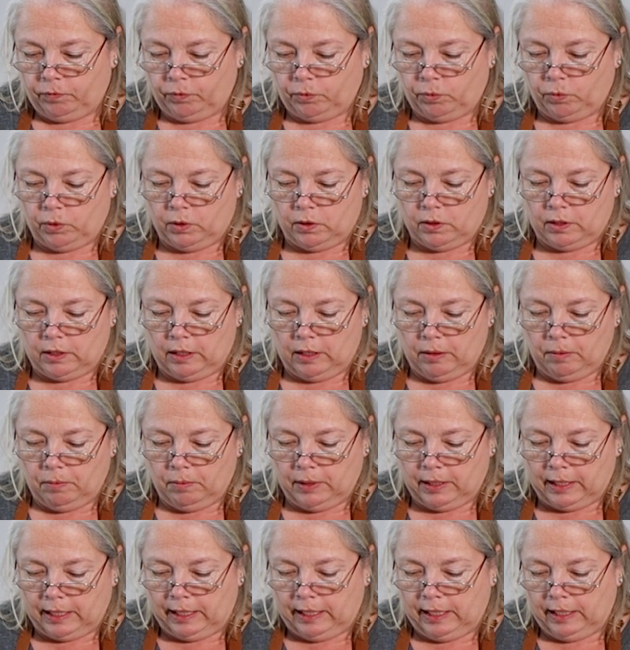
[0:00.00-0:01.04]
We'll see
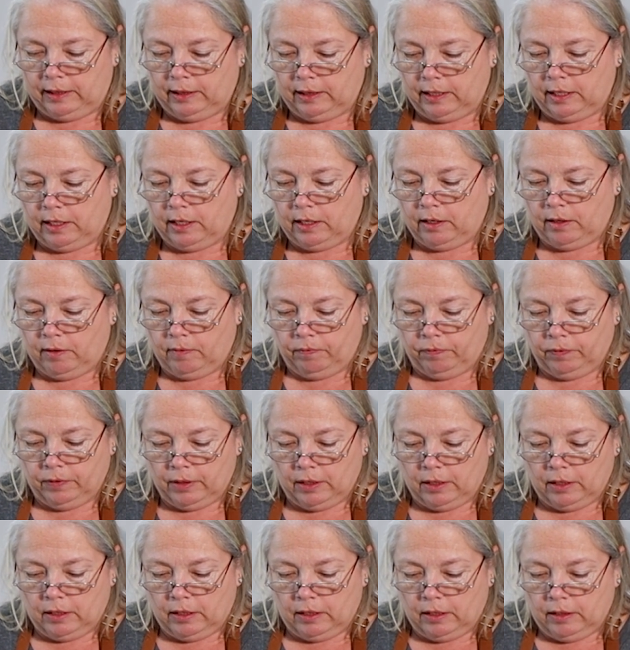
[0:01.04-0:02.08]
when I get there.
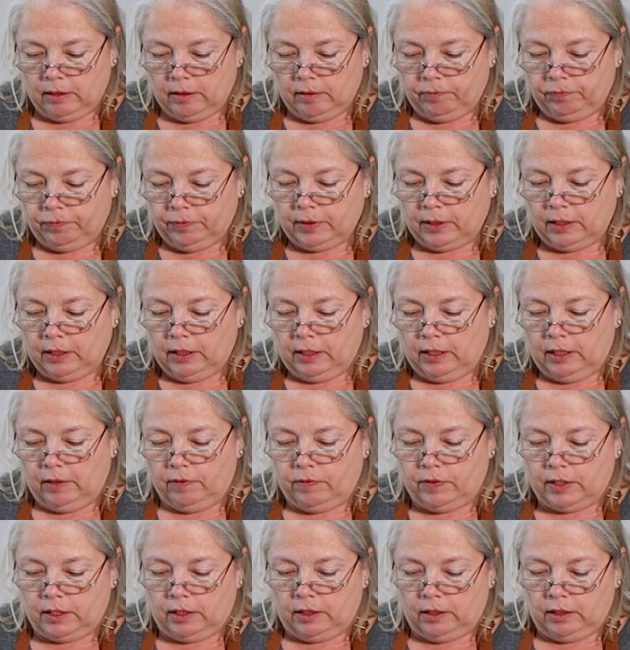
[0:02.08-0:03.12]

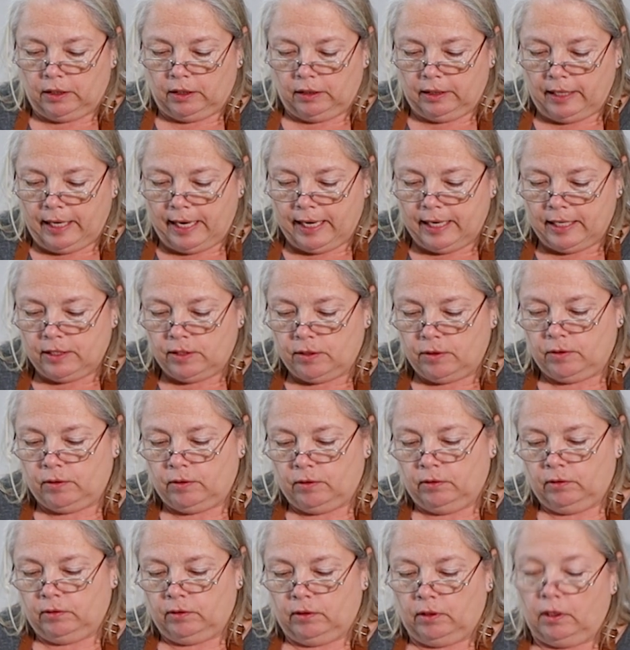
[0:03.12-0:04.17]
If it's a little
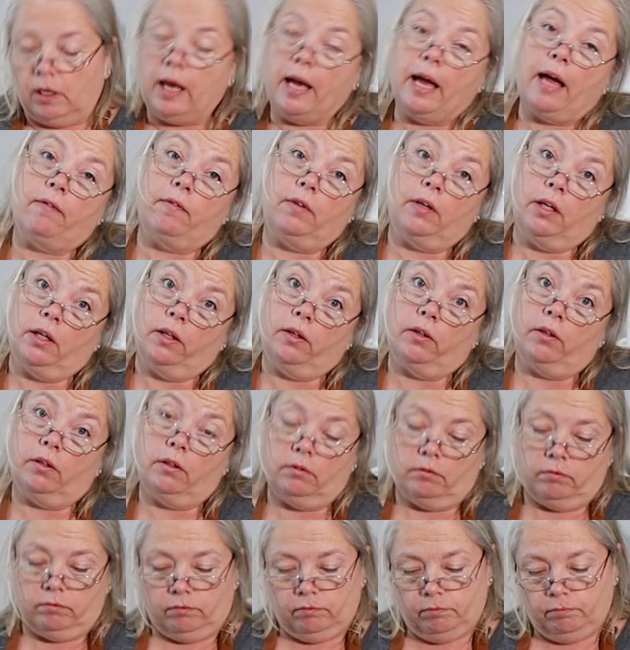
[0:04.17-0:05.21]
less, I have another
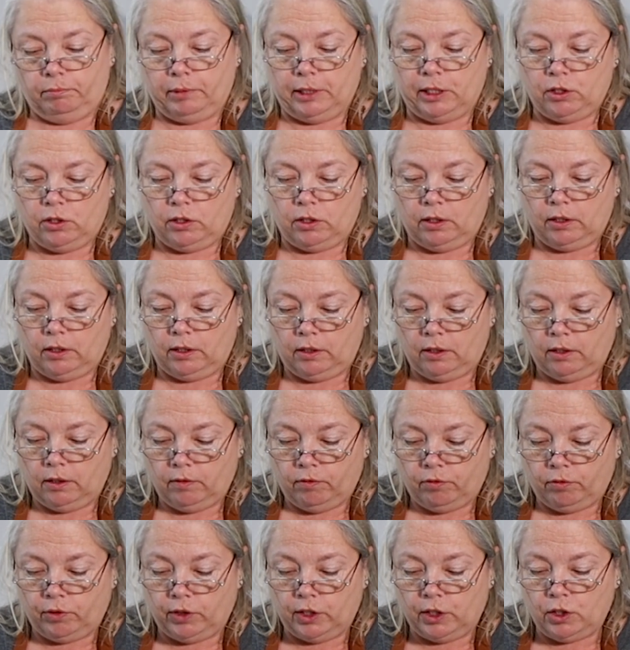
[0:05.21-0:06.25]
bunch in the
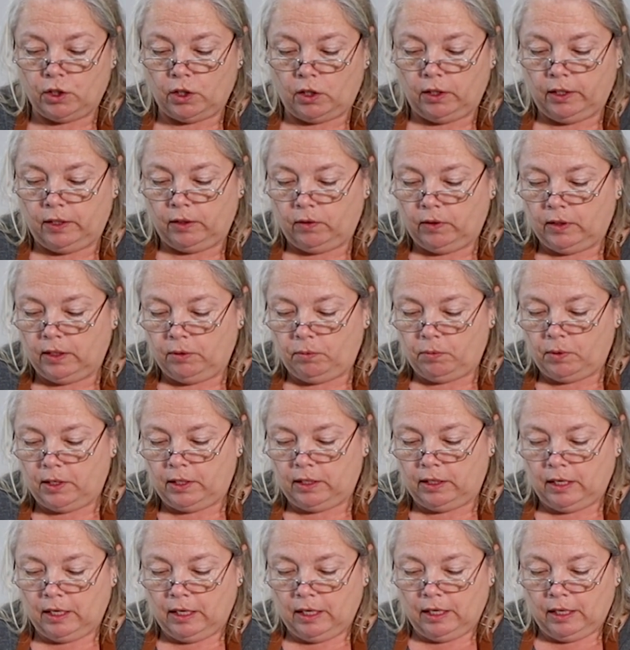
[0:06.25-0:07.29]
fridge. I'll go get
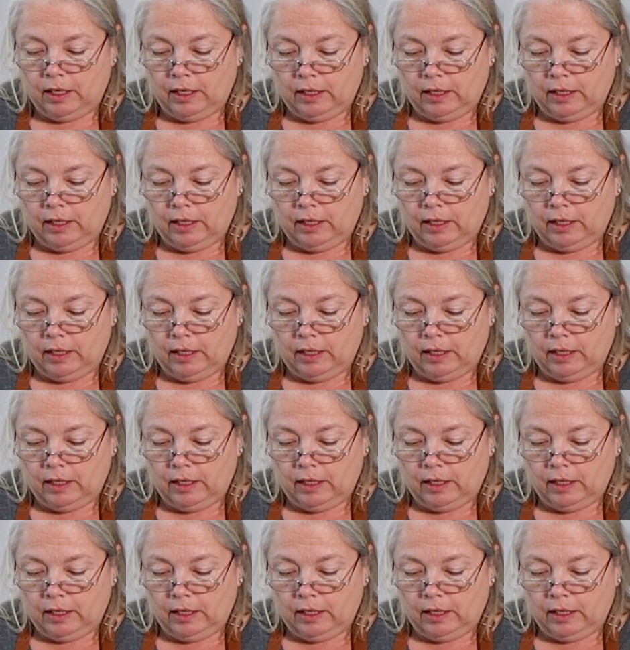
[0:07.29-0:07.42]
one.